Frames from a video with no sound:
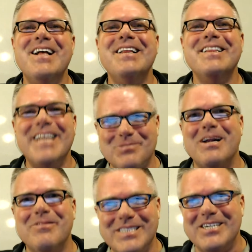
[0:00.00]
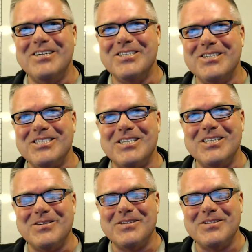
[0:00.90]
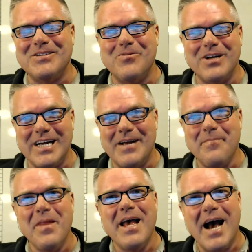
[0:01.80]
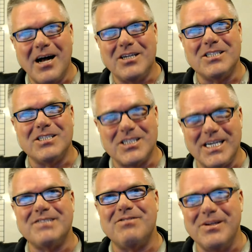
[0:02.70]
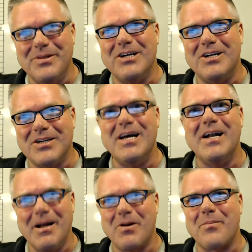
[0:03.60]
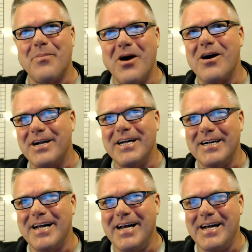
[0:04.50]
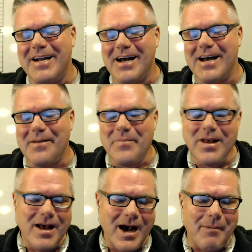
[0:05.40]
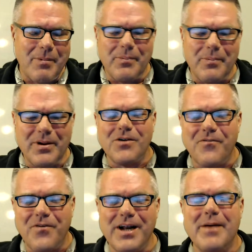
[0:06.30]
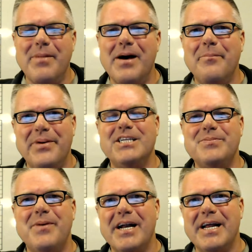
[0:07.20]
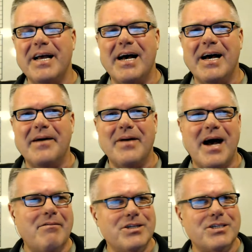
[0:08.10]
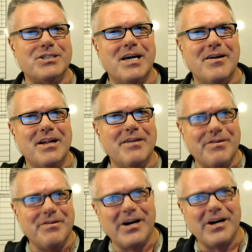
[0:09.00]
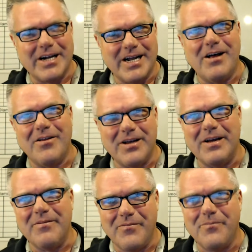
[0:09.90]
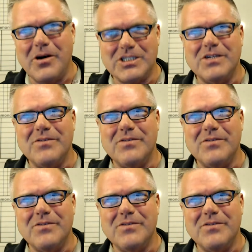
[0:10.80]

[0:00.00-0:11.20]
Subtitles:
That's when I was introduced to really how to successfully build a network marketing. And but what's so funny about Beachbody, I was living very unhealthy most of